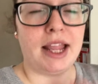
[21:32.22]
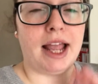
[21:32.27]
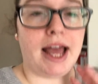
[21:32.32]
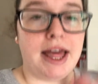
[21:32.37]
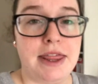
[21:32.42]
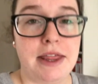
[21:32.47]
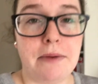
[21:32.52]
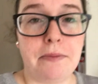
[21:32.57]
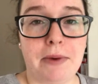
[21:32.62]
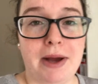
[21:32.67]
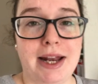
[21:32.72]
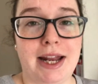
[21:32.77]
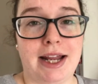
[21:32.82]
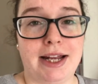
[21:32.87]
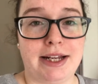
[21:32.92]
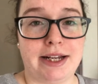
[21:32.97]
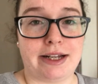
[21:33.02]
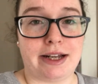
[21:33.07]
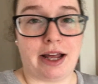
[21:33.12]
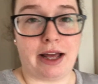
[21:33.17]
And then went
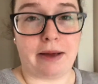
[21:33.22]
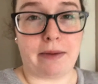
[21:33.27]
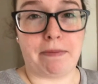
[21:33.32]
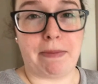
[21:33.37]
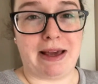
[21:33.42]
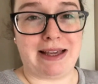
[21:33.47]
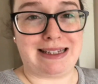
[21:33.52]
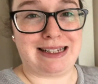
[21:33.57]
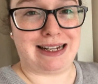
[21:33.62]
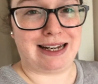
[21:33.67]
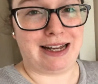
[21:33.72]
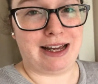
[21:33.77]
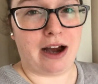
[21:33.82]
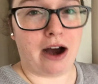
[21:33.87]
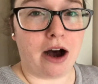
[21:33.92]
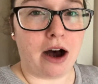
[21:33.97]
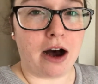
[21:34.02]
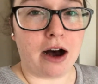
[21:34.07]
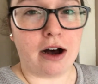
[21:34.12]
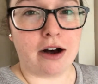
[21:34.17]
and did like basically
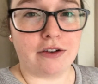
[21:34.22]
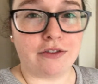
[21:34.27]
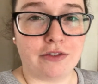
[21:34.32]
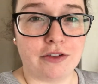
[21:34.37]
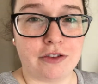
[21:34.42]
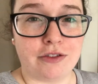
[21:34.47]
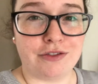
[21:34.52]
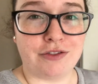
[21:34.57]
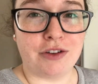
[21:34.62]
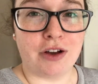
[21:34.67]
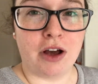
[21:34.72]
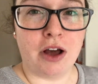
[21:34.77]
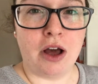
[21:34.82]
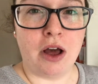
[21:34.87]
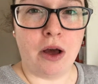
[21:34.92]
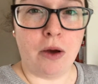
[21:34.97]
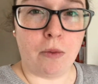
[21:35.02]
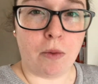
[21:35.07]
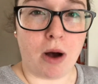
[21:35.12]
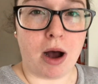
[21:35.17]
half of
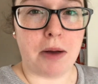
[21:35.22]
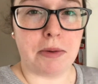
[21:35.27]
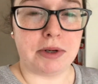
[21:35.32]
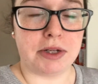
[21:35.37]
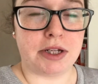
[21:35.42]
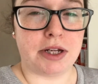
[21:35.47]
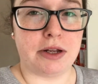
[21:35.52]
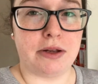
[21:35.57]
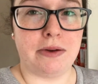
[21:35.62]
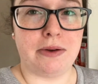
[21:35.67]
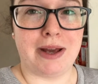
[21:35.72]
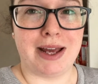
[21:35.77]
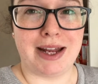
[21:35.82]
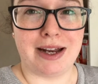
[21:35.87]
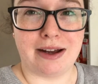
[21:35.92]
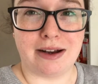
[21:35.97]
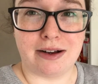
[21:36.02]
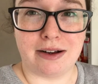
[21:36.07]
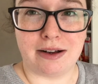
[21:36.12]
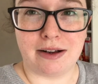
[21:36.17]
what I would do in
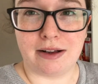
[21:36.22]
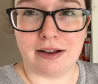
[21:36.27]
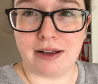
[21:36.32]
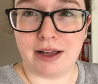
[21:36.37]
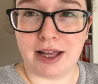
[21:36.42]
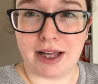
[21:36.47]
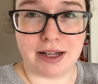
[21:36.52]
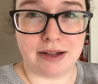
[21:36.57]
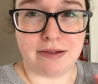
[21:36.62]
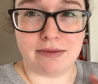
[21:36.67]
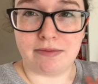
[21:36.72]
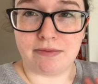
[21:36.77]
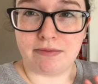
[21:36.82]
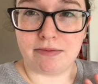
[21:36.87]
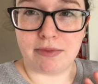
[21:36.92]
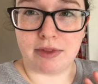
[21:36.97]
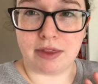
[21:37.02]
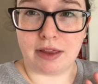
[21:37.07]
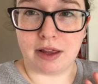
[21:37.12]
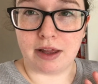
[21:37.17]

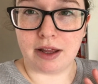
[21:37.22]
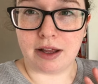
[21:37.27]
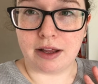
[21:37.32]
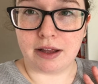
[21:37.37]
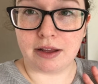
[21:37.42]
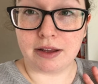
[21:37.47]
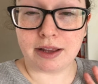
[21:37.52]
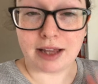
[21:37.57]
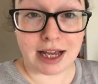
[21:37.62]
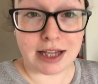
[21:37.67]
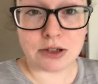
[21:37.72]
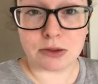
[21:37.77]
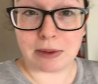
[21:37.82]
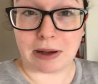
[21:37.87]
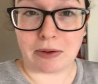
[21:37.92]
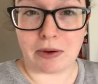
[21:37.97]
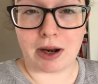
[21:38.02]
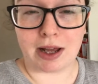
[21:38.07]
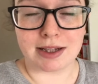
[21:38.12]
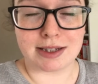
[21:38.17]
the
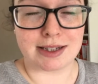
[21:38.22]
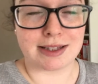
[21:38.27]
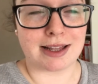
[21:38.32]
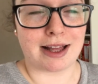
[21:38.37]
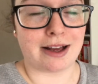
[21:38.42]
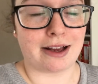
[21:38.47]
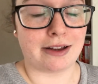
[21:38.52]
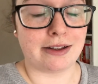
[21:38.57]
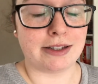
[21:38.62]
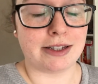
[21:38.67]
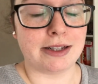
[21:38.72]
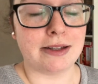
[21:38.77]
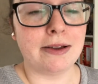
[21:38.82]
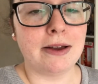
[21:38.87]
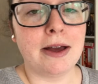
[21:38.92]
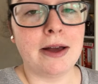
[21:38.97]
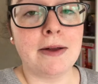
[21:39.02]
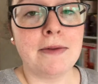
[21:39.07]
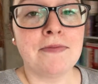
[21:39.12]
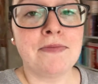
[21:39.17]
kettlebell classes that I go to.
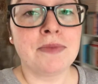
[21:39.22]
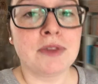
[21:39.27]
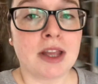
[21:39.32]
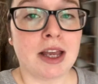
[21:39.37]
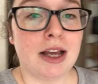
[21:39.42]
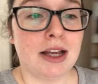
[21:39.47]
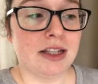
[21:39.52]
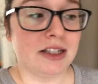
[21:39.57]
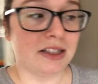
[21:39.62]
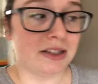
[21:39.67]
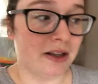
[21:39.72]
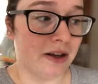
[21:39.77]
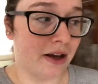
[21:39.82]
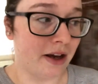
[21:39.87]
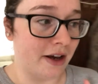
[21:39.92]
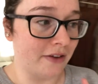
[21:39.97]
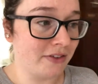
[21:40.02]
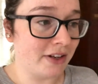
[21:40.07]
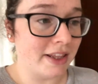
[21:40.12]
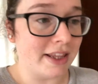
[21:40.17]
So
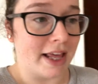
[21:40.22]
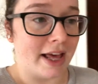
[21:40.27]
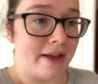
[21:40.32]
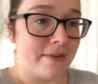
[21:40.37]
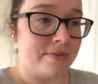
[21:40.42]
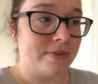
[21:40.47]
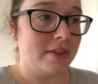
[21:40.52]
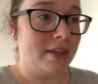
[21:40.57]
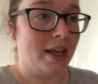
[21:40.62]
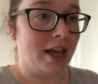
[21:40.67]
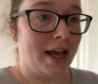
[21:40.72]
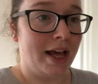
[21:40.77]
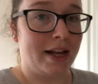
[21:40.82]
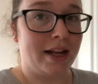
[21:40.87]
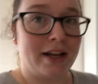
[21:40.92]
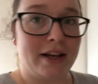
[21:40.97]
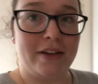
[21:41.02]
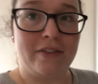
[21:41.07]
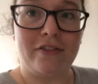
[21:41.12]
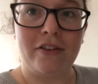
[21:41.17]
I've done that, and
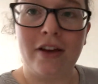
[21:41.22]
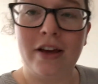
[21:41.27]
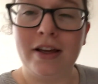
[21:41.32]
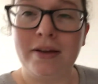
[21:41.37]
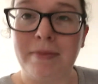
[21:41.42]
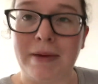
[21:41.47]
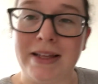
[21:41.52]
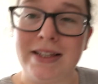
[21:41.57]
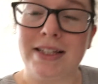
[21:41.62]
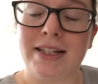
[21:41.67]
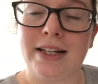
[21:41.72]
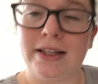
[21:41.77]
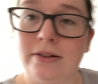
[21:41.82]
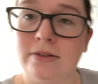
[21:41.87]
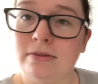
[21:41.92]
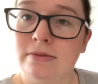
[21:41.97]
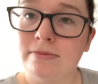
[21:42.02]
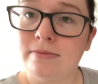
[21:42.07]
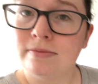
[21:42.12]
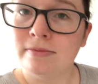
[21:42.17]
I've basically, oh,